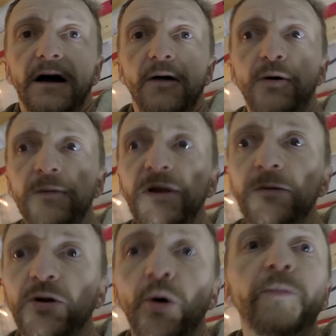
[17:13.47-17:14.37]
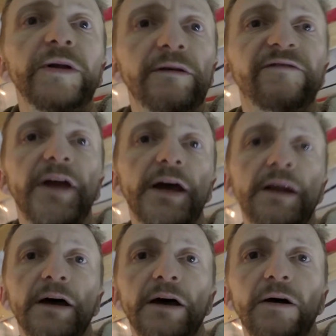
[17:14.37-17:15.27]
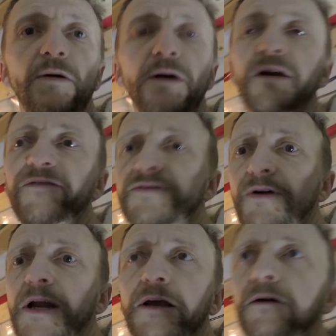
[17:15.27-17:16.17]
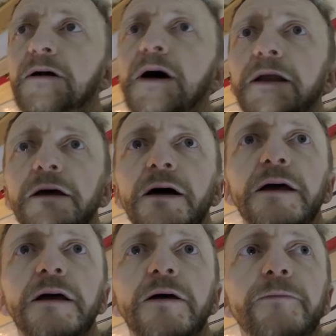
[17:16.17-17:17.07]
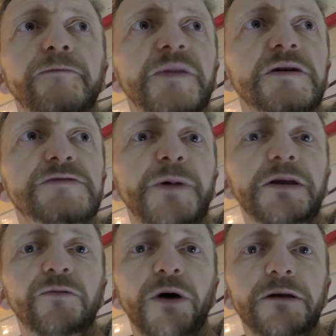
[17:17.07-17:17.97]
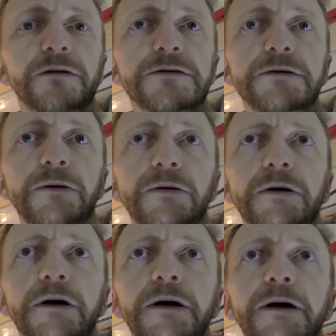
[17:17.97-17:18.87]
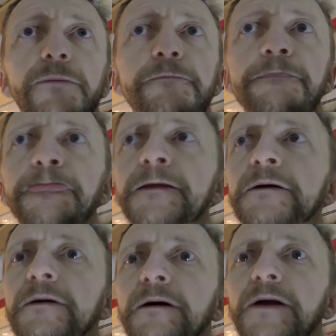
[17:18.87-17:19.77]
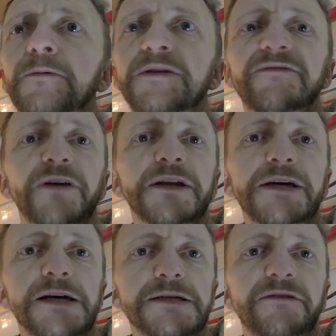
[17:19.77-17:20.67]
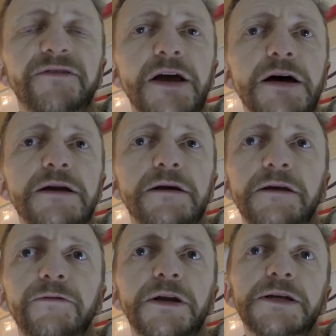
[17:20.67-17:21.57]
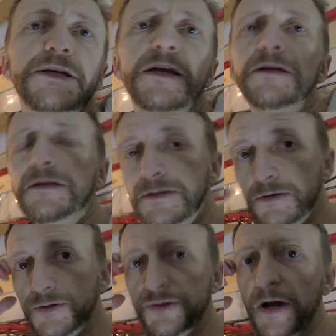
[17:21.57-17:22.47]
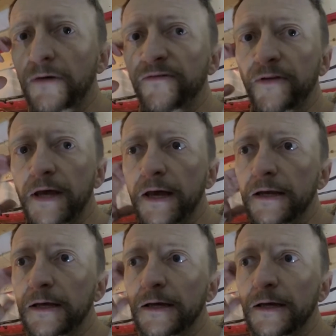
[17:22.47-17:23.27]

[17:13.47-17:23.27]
I want to be able to open the fan if it's raining or not, despite the weather. So I know with the Fantastic fan you would need to get an additional shroud for that.